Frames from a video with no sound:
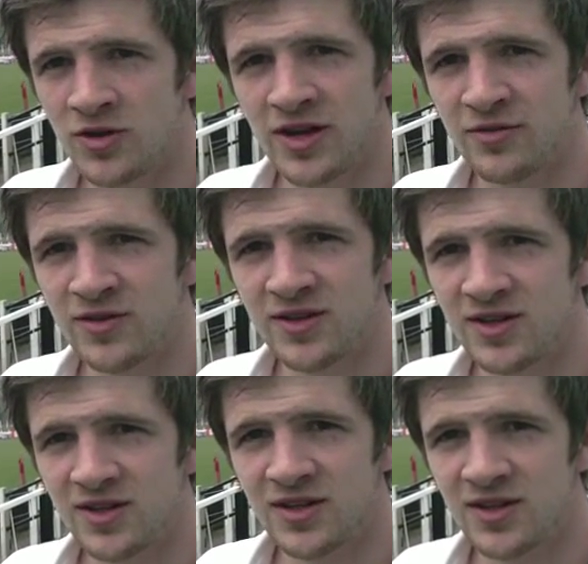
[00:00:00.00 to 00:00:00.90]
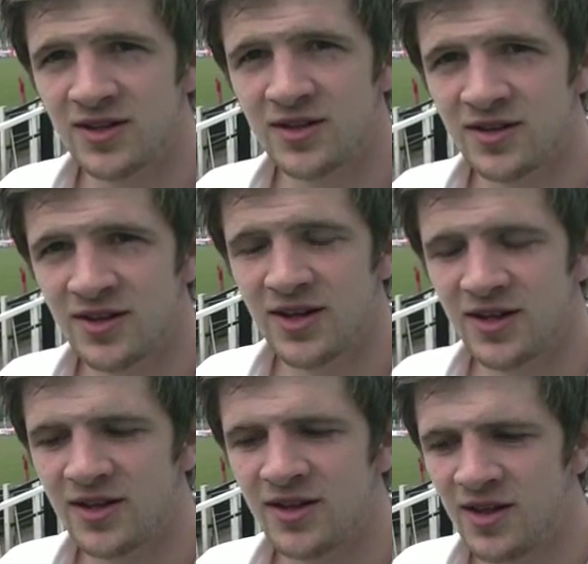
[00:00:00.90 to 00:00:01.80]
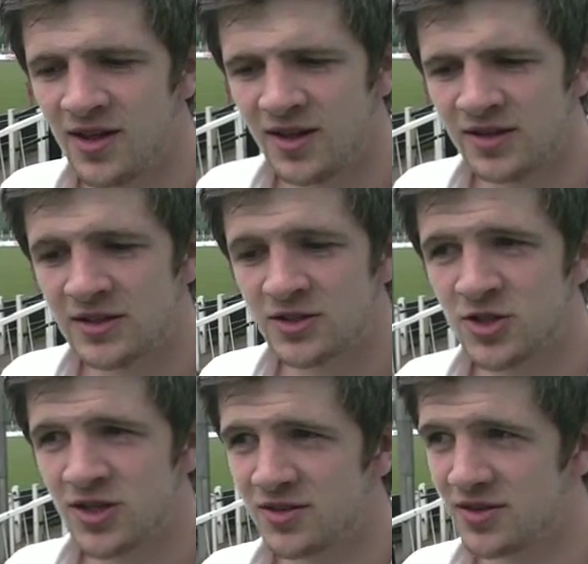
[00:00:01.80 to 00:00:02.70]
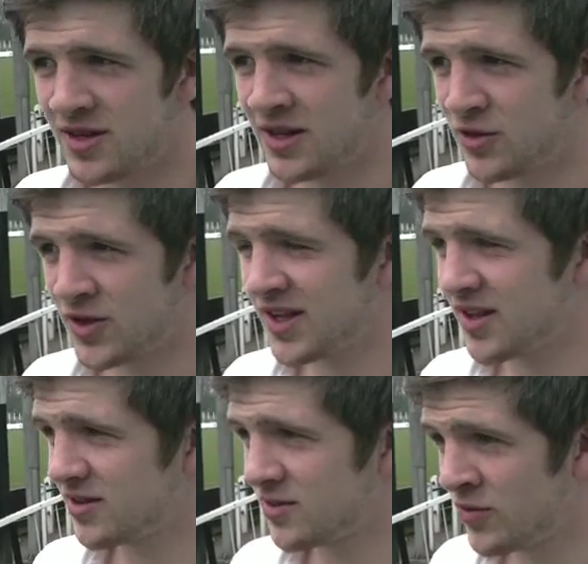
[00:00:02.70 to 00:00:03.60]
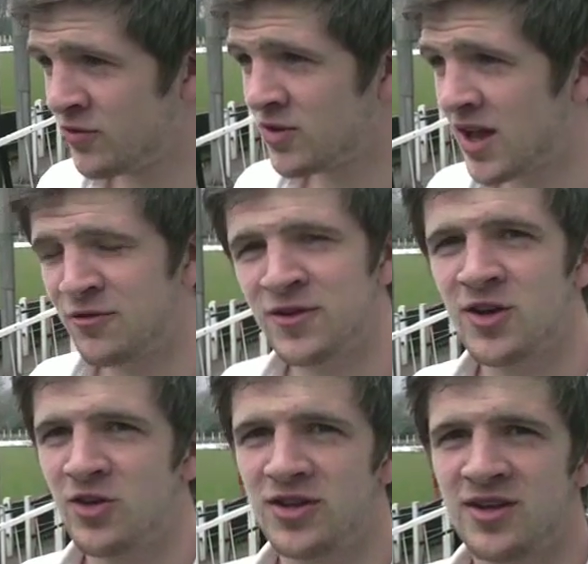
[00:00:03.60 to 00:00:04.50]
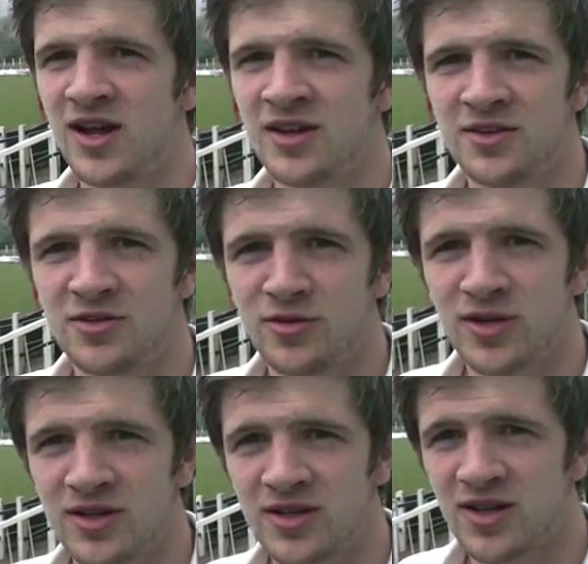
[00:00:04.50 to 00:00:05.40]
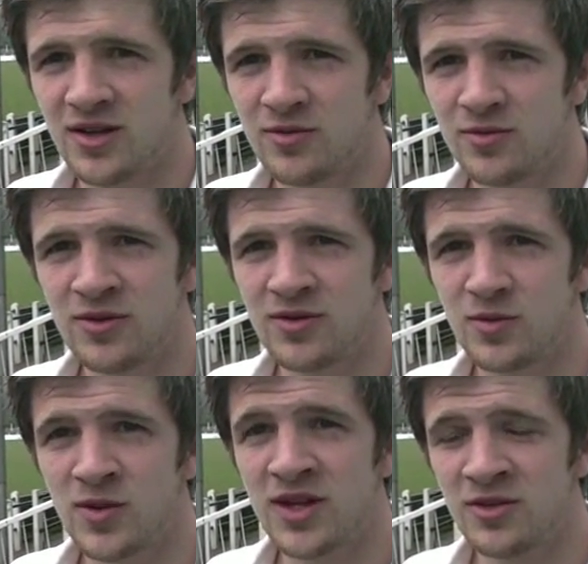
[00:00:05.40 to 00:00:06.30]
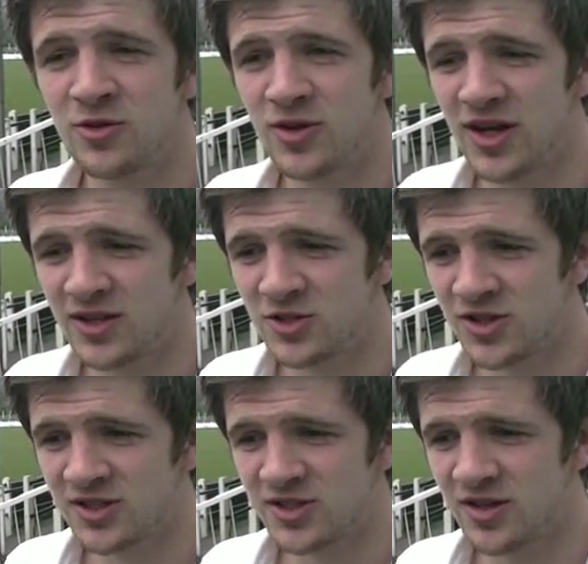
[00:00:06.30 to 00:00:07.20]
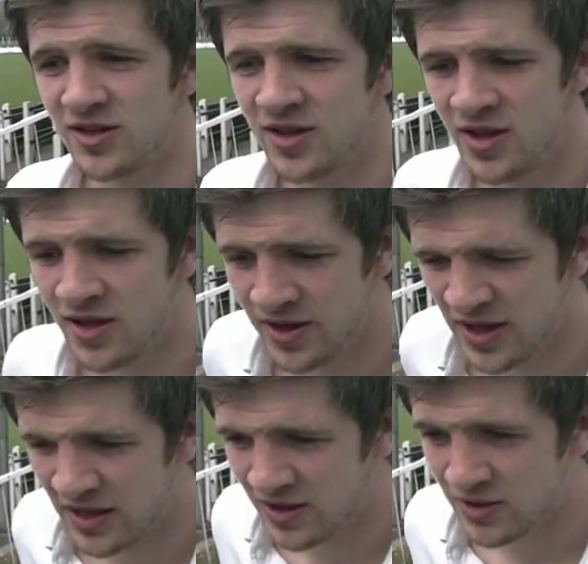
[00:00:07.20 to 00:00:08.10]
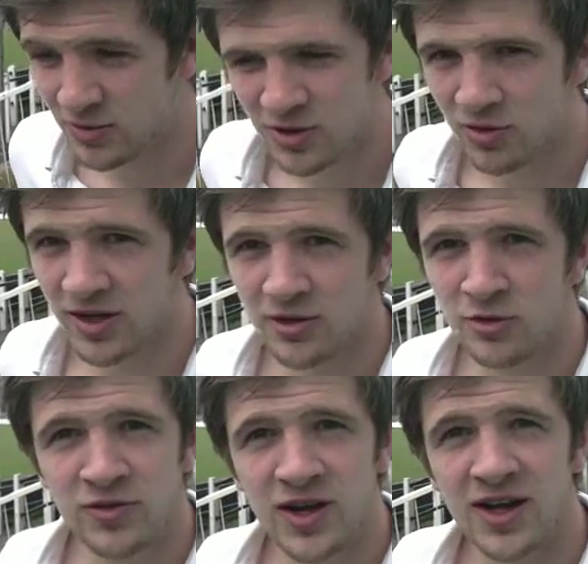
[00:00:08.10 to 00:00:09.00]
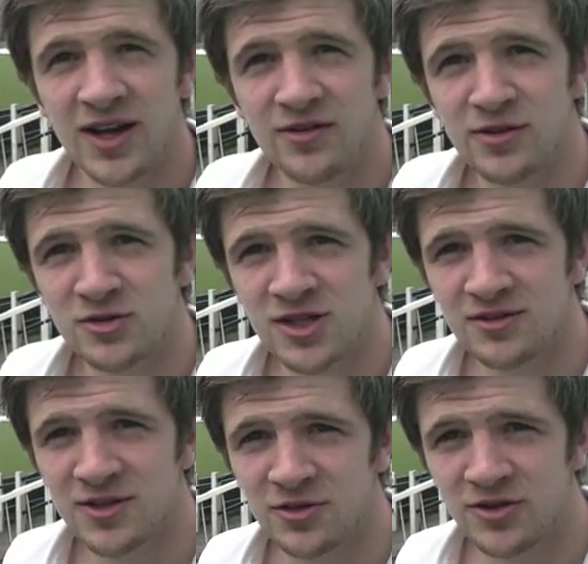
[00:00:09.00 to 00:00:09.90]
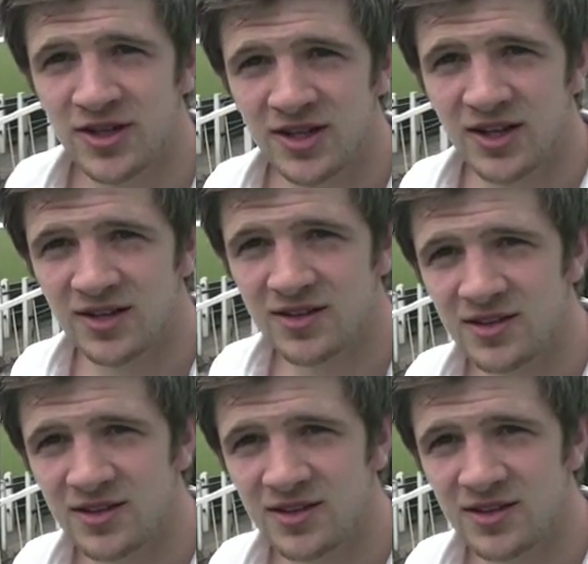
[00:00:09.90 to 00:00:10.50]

Oh, definitely. Yeah. It's just, I think we've definitely got the talent to do it, and we can do it. It's just we don't want to get too far ahead of ourselves, I don't think.